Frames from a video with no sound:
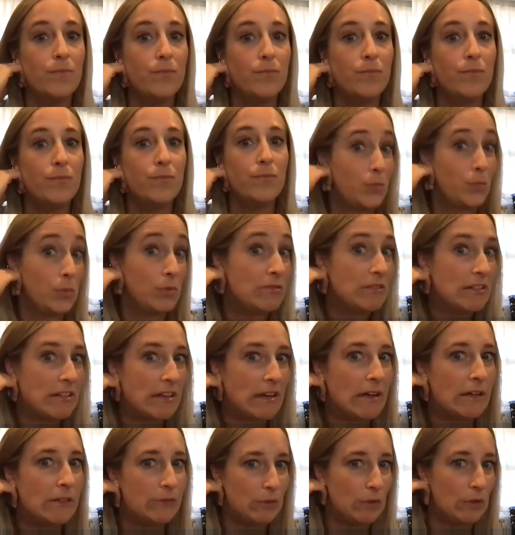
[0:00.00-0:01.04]
that's really
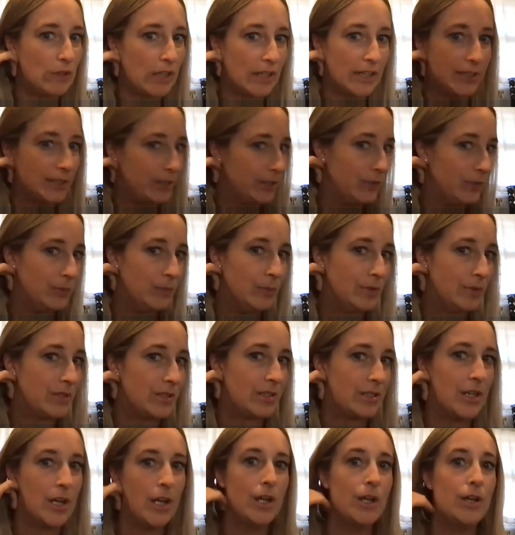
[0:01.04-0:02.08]
kind of all I knew
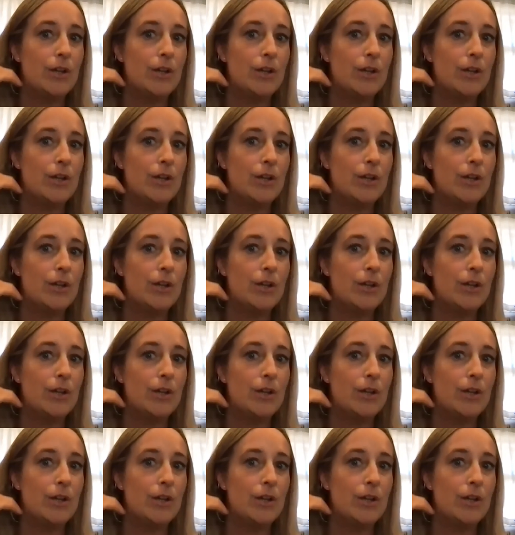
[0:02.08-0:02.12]
was